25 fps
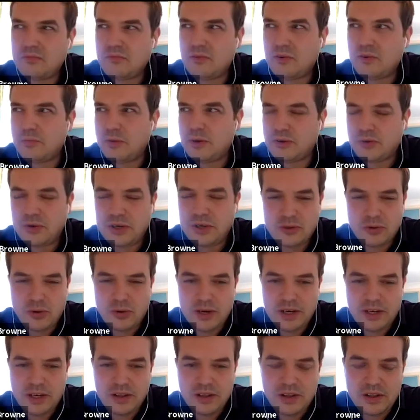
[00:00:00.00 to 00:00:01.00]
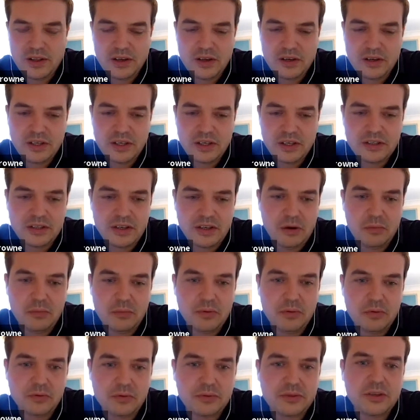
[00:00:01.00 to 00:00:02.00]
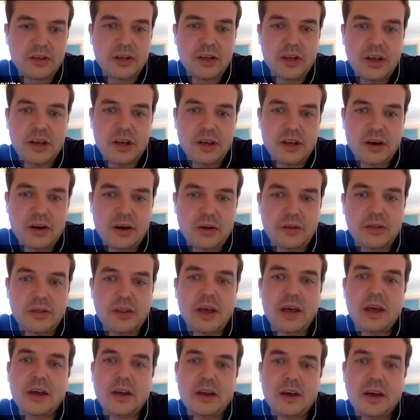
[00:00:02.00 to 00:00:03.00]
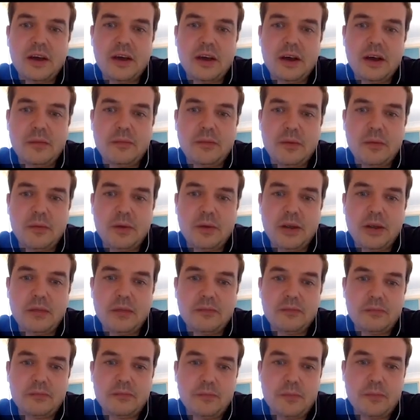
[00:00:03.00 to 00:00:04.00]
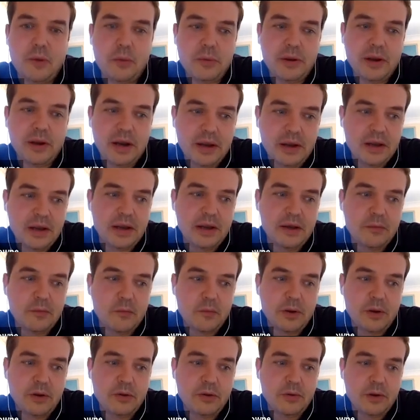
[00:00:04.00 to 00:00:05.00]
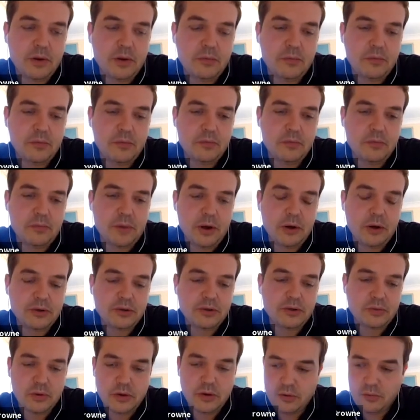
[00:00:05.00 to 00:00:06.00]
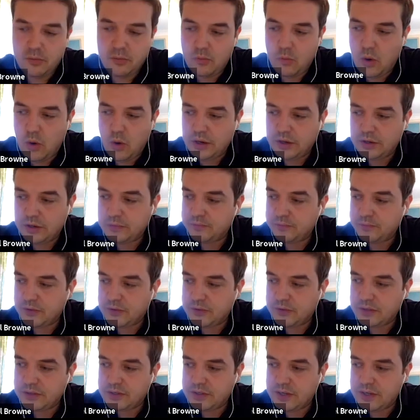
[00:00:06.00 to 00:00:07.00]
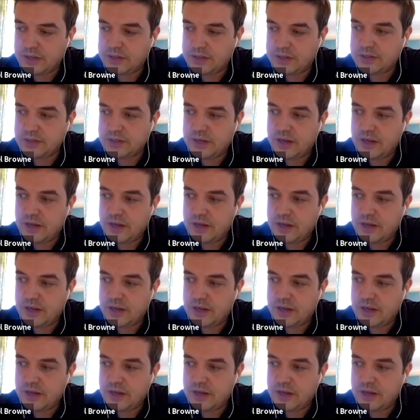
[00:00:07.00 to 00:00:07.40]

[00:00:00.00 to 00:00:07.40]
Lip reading: between 20 and 30 examples on there that we populate here. We post one success